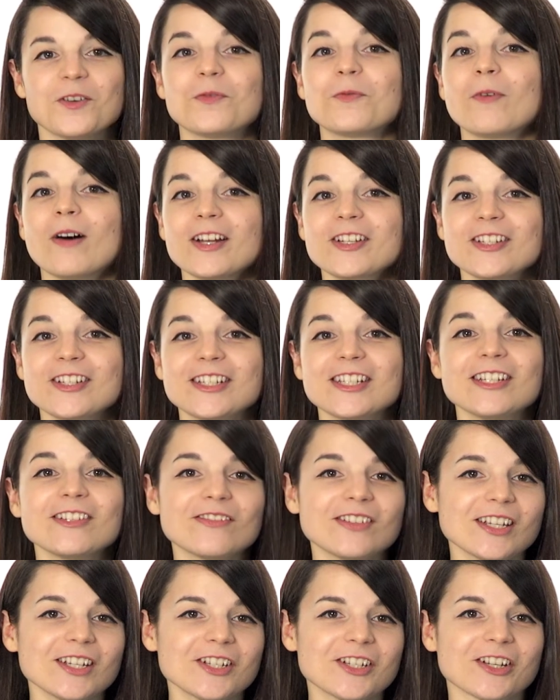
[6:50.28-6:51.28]
Watch a
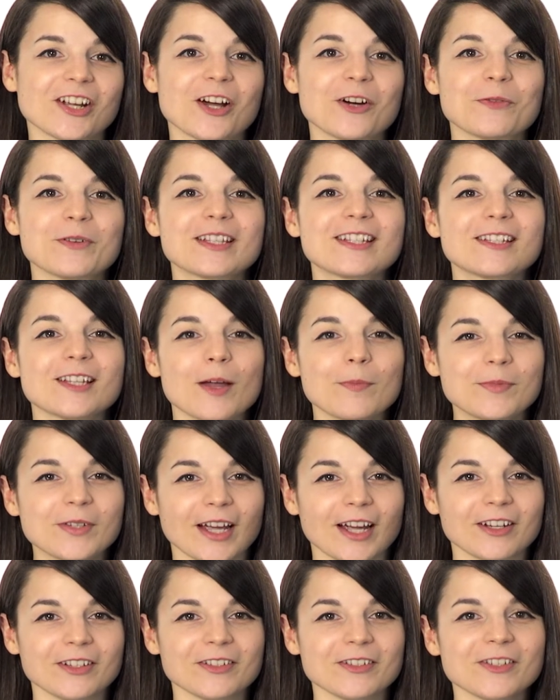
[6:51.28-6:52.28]
TV show with
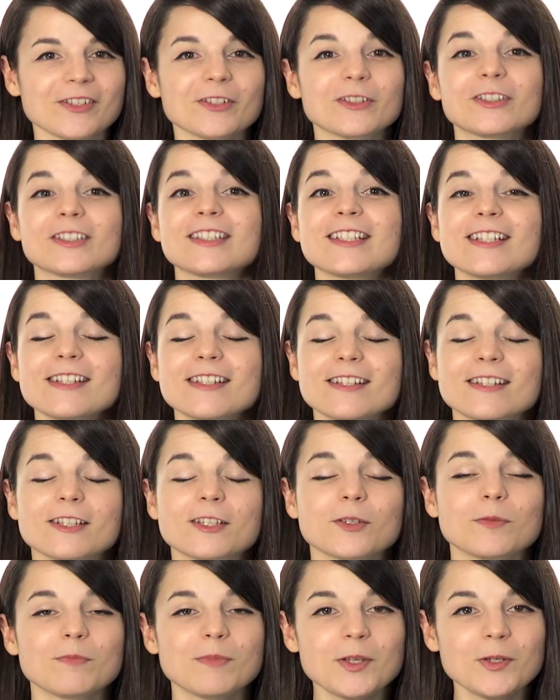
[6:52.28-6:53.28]
subtitles or listen to
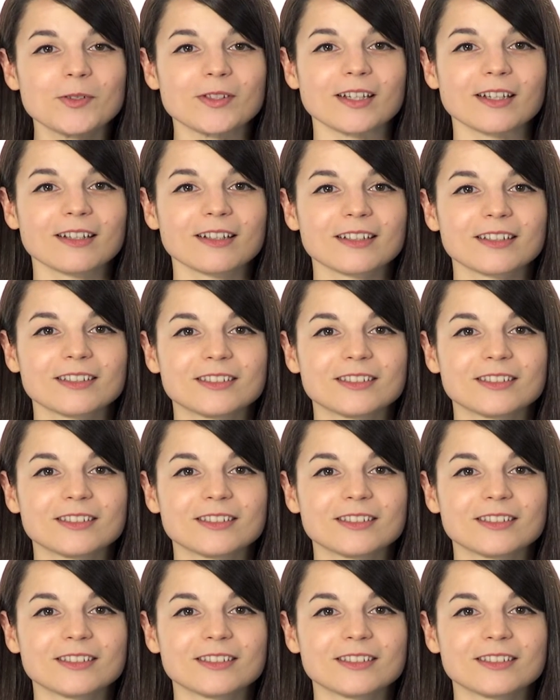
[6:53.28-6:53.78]
some music.